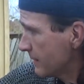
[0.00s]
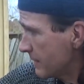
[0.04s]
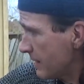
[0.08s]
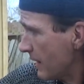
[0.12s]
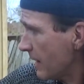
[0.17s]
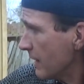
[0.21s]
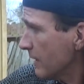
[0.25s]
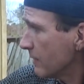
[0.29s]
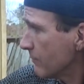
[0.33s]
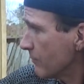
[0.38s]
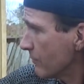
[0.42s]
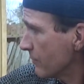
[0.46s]

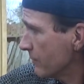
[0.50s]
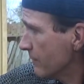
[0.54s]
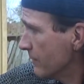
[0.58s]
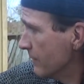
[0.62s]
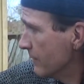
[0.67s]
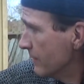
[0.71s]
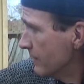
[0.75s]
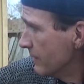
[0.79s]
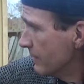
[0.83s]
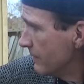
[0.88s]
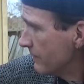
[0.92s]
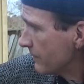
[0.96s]
caliber
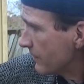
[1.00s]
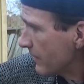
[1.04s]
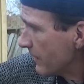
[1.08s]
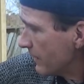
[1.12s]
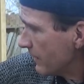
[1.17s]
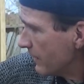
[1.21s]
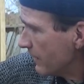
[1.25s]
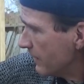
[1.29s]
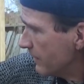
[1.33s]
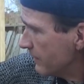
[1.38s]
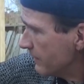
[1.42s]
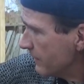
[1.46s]

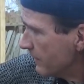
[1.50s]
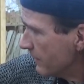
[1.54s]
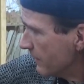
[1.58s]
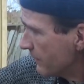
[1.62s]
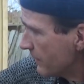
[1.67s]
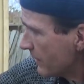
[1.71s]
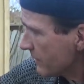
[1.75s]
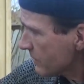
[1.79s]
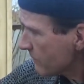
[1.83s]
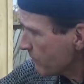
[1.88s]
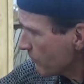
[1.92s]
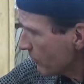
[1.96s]
and
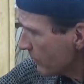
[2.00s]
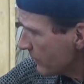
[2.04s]
uh, that's a